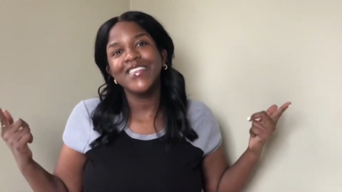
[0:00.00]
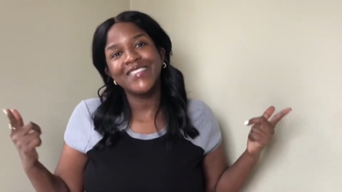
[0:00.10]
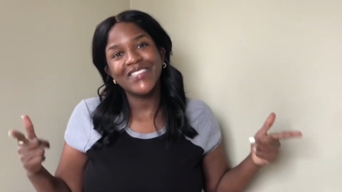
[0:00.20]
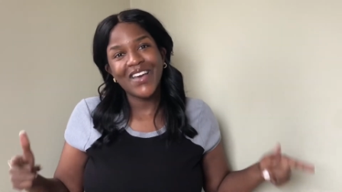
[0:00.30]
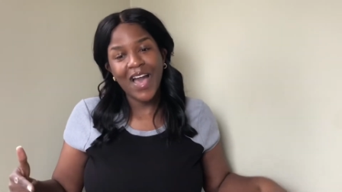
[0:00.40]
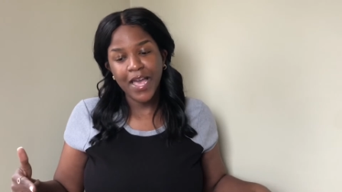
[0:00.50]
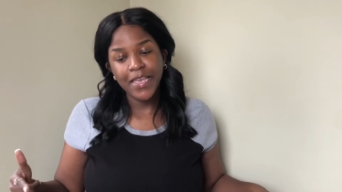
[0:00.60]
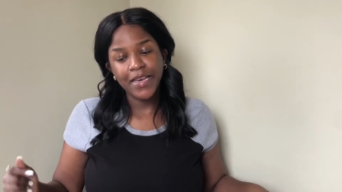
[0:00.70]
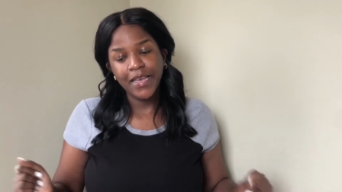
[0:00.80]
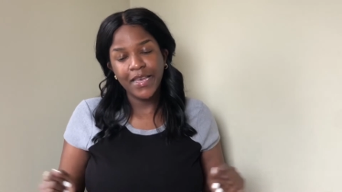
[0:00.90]
It's
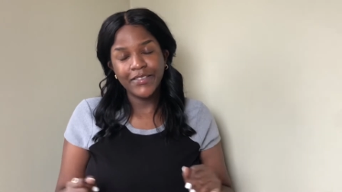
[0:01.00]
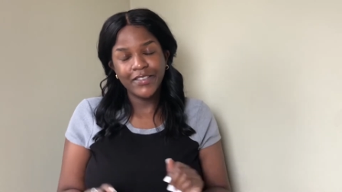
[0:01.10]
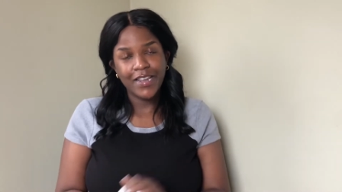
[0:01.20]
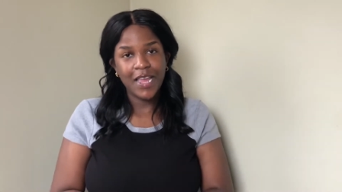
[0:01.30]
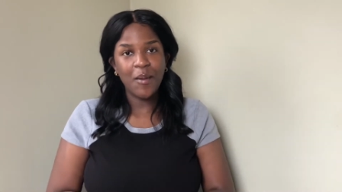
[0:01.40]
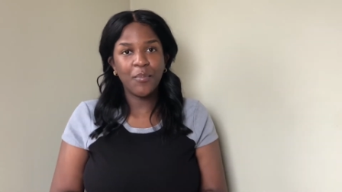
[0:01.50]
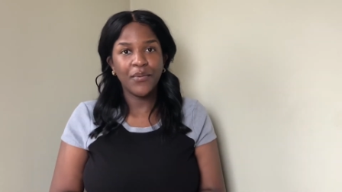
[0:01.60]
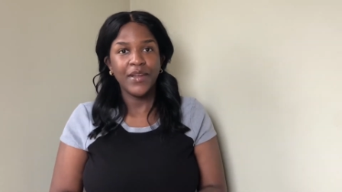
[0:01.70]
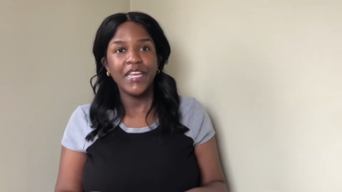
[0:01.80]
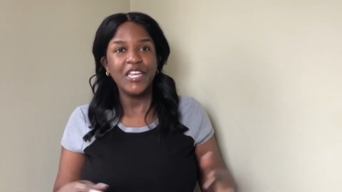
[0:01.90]
Kaya, and today I'm
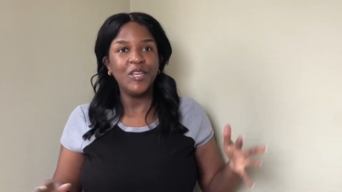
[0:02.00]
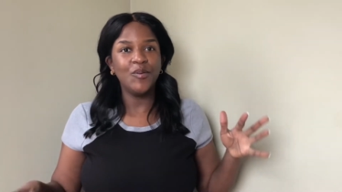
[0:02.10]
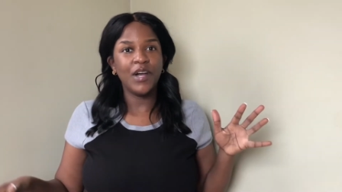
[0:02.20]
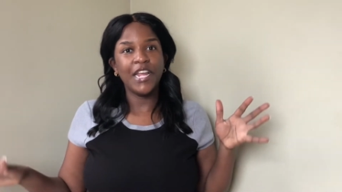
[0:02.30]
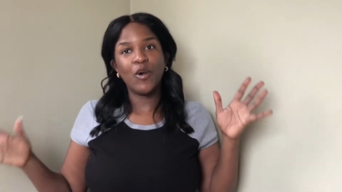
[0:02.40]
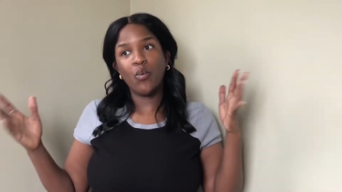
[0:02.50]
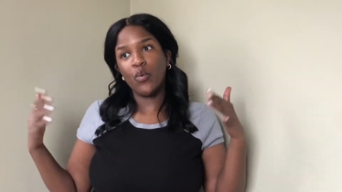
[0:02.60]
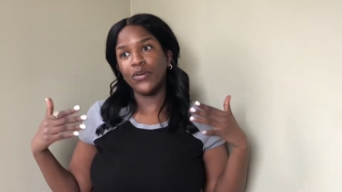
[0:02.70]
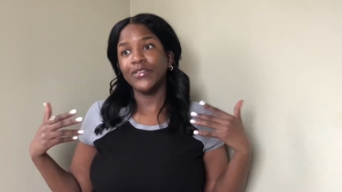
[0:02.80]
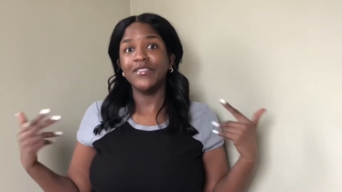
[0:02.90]
bringing you a
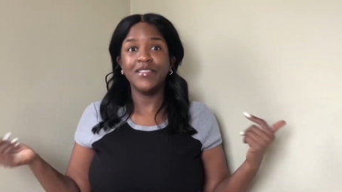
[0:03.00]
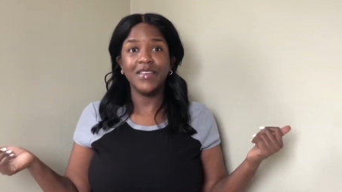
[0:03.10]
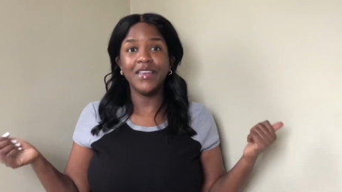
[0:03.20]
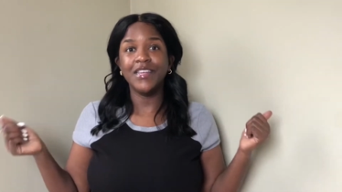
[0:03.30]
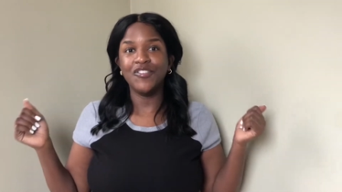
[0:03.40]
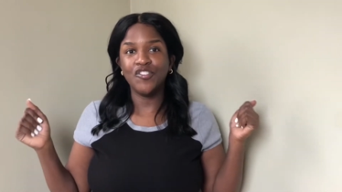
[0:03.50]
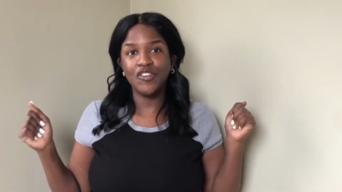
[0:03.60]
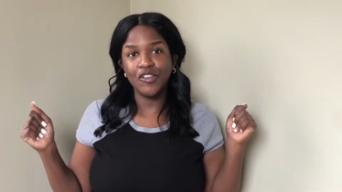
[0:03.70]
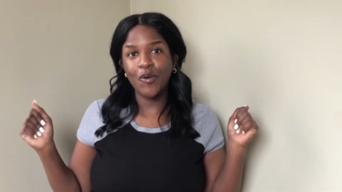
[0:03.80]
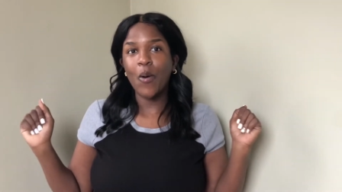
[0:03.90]
quarantine and chill